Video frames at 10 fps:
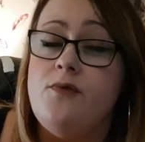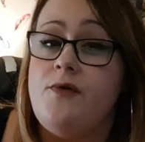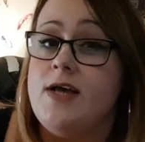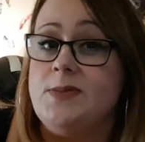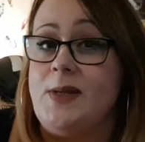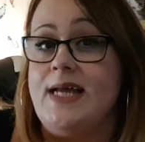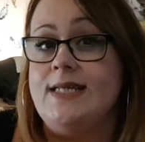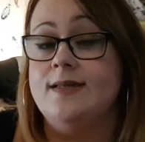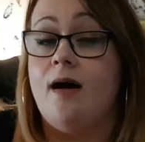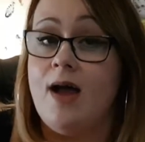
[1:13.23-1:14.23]
the first
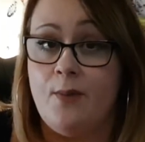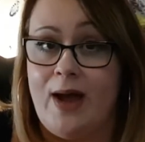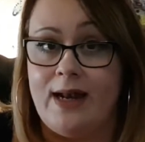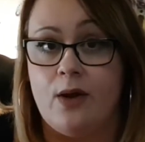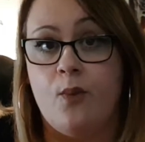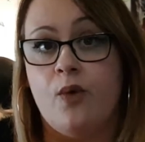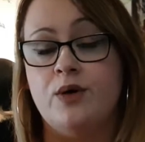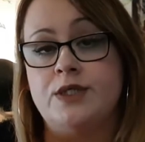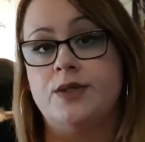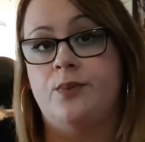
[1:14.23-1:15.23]
place I went
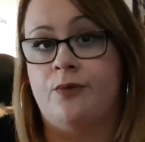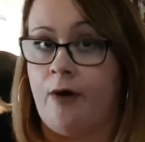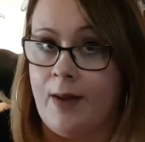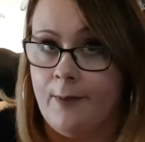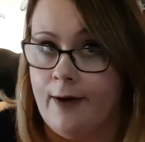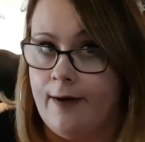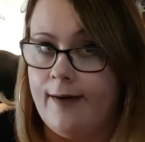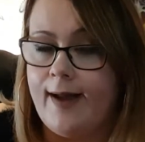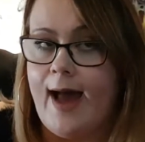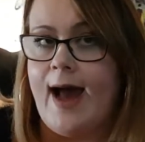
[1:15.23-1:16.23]
was
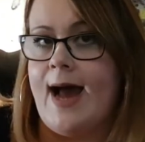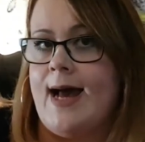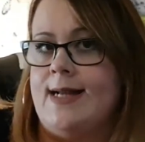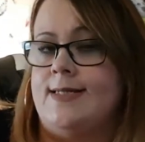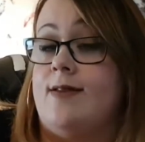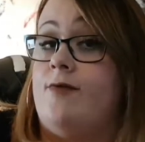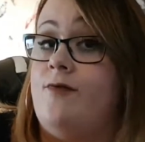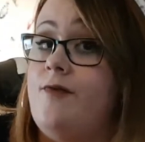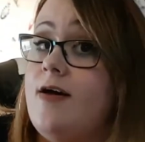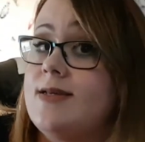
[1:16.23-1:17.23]
Primark, and the
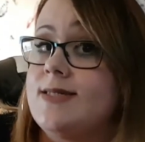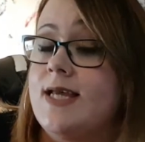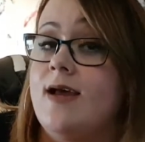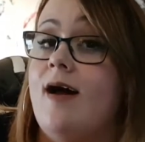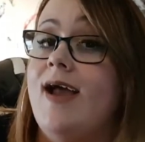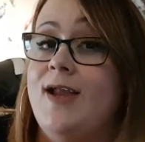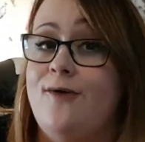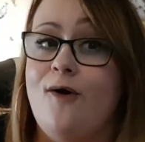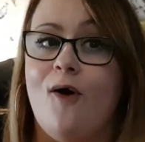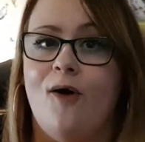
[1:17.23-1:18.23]
first thing that I
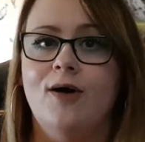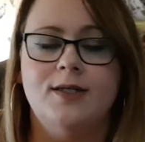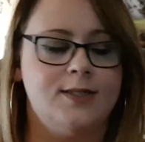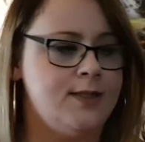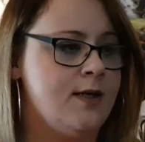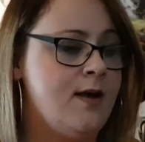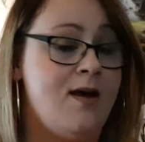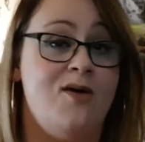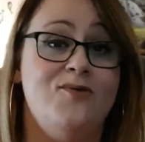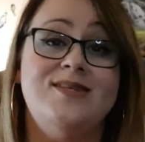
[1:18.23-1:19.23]
got
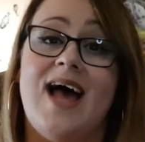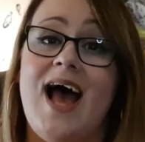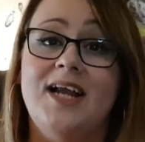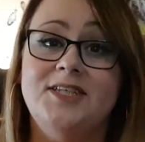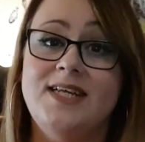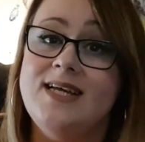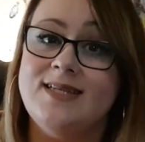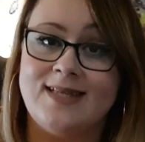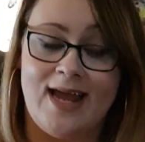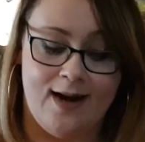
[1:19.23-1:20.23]
was actually a
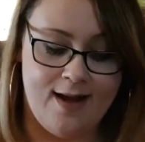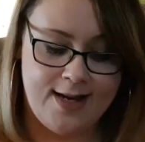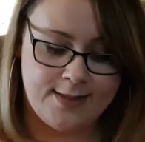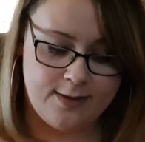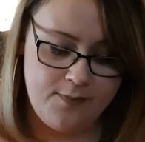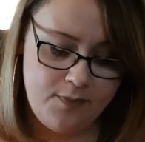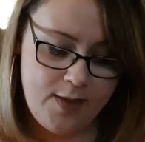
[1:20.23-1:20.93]
sale item,